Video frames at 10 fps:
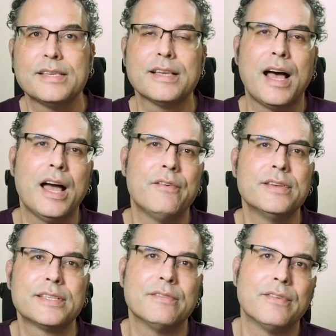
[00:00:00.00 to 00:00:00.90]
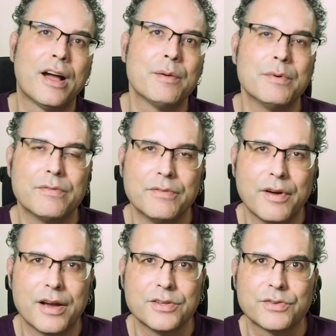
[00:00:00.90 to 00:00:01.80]
is a high-risk environment for
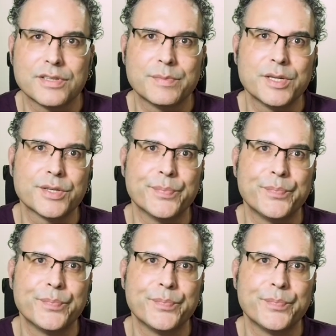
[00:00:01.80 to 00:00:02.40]
virus transmission.